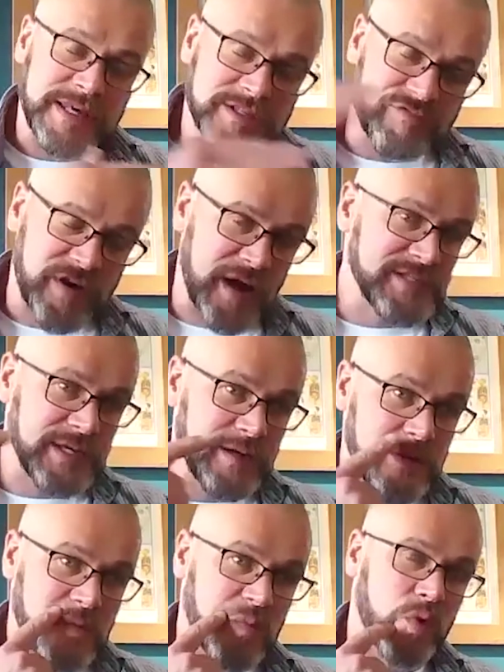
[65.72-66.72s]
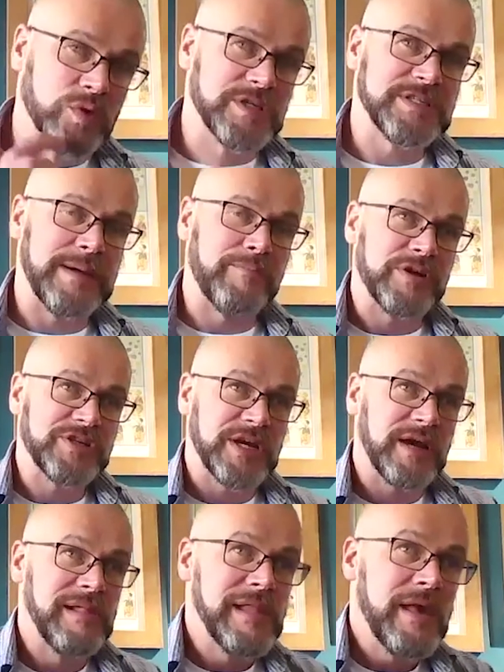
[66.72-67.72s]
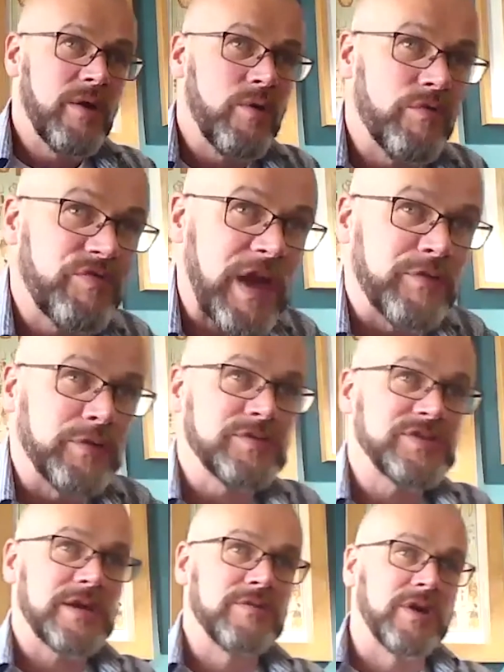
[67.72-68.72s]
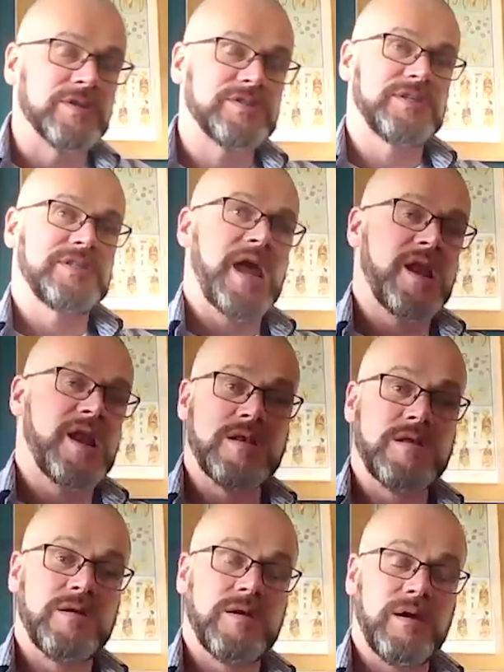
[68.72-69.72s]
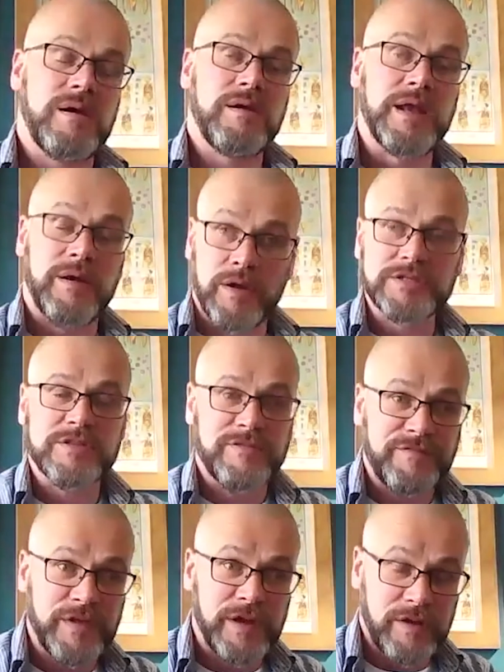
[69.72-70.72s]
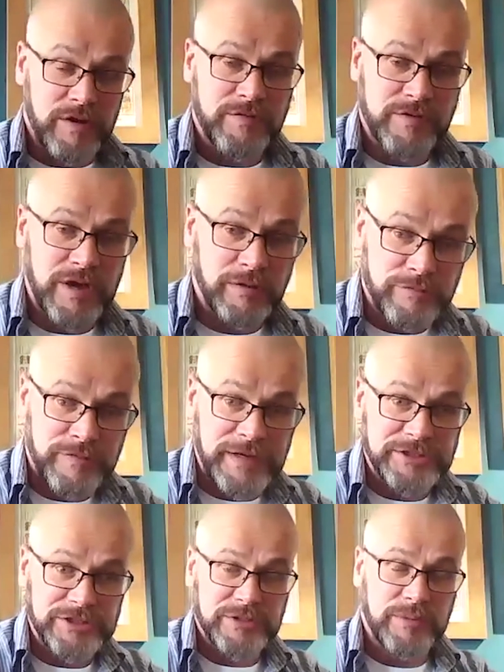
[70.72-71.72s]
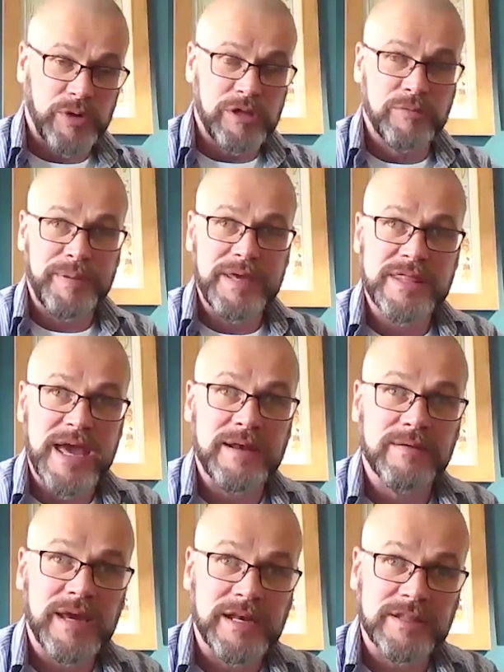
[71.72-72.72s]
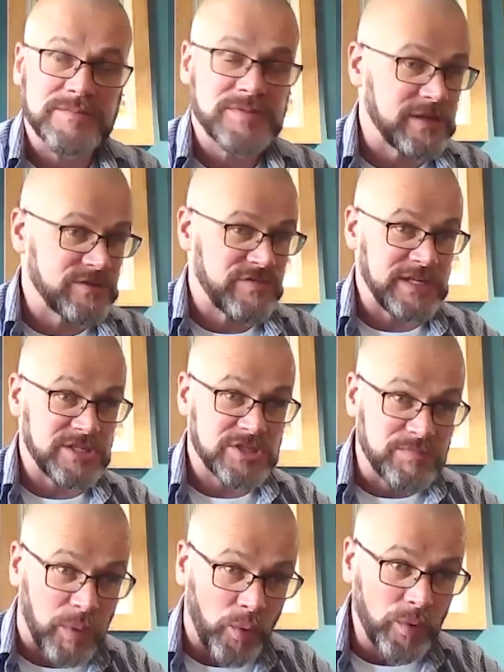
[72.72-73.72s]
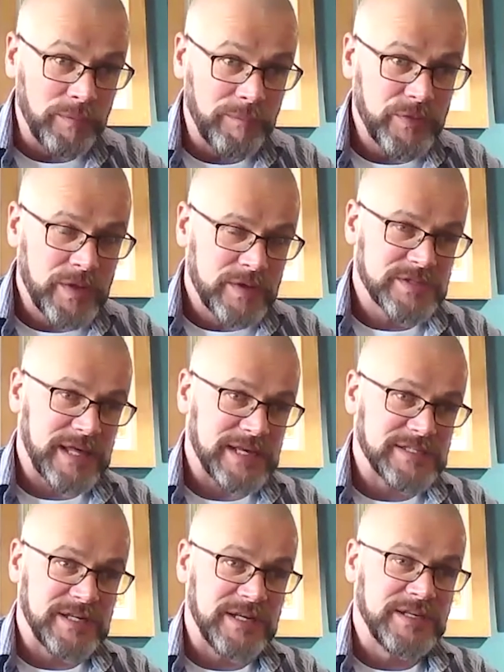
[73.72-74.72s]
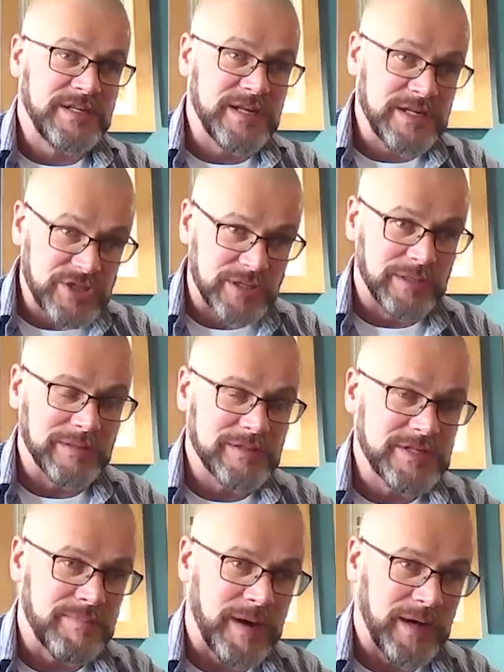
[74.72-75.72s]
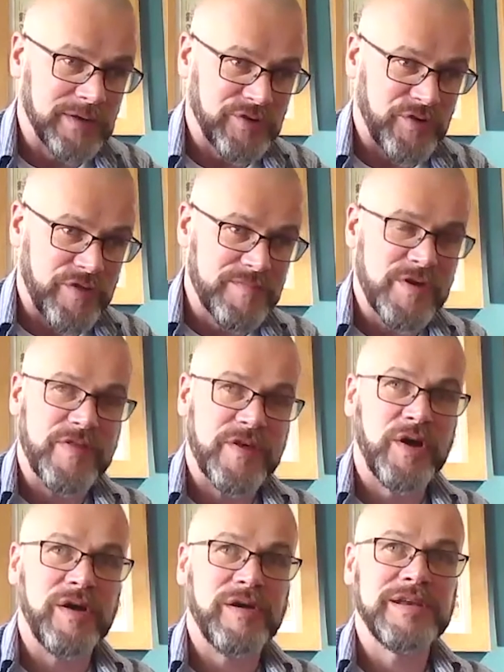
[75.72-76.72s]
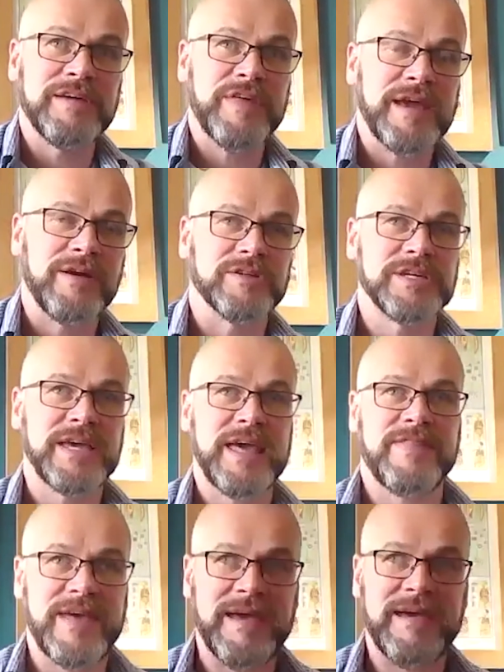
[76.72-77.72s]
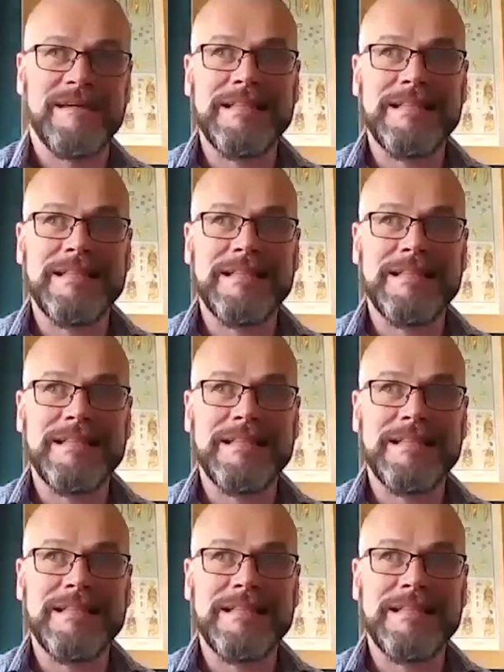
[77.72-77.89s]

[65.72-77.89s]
rising water temperature. They've also got to then, you know, a lot of goldfish will be then getting themselves ready to spawn. So that's an additional demand on them. That not only have they got to get their,